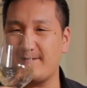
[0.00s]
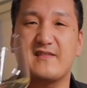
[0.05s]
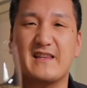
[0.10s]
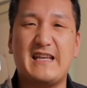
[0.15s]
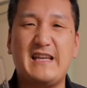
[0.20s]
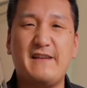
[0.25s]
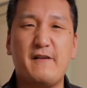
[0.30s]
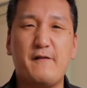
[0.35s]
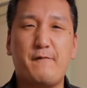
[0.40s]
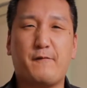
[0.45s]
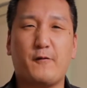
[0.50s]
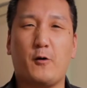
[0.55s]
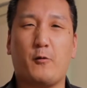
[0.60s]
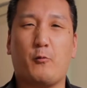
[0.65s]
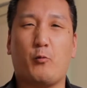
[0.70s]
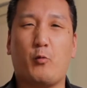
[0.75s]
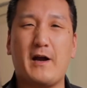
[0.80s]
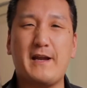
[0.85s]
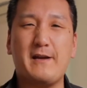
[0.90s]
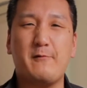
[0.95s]
Even for a
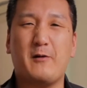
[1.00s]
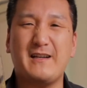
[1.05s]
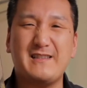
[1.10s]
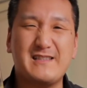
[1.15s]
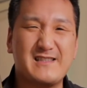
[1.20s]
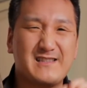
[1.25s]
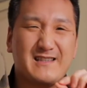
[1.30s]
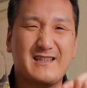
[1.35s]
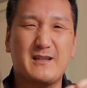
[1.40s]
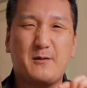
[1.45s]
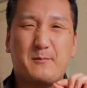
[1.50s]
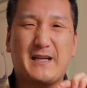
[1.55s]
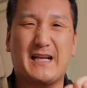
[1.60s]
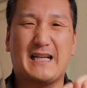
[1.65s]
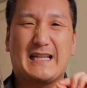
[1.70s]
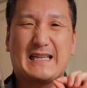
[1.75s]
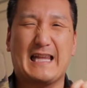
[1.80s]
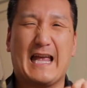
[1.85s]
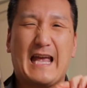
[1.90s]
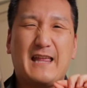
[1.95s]
white wine, just a little bit
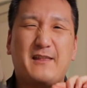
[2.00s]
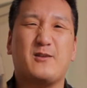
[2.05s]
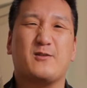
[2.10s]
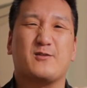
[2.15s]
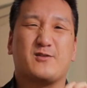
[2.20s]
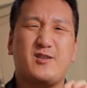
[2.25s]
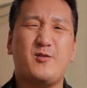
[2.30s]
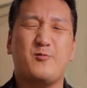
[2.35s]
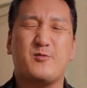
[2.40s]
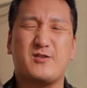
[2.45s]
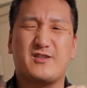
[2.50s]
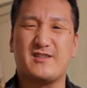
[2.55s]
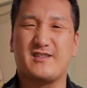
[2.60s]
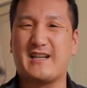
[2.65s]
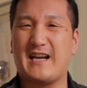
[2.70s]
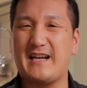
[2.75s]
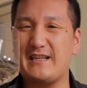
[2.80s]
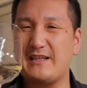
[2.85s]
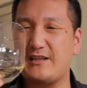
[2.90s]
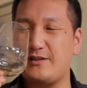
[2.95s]
of leather too, which is
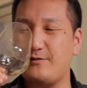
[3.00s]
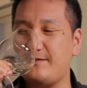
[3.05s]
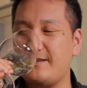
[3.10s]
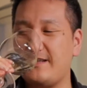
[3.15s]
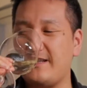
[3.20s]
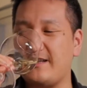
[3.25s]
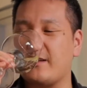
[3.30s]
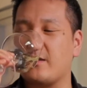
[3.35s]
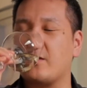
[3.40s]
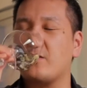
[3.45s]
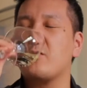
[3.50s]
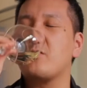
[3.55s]
kind of unique.